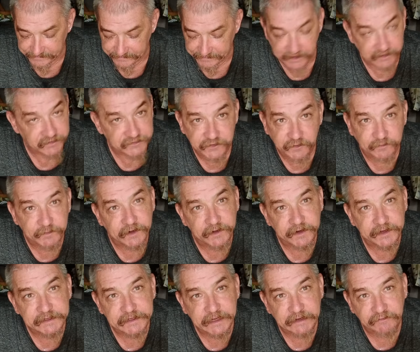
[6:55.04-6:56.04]
There's no
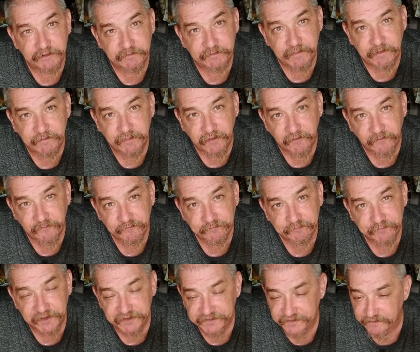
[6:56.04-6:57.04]
merienda, remember.
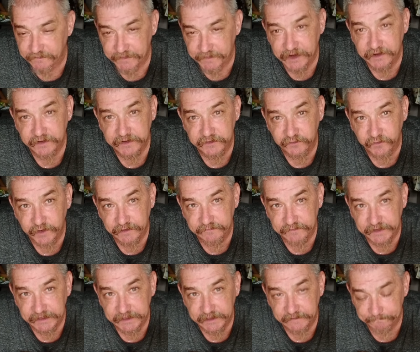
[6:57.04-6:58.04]
This is American way of
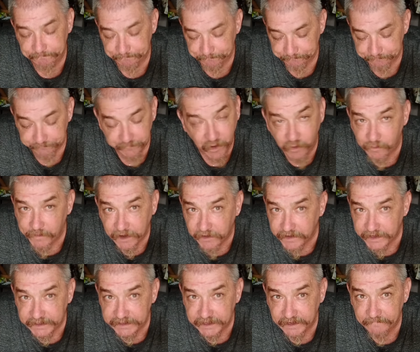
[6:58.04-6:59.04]
eating. No
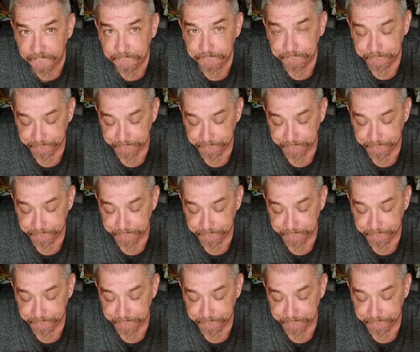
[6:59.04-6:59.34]
merienda.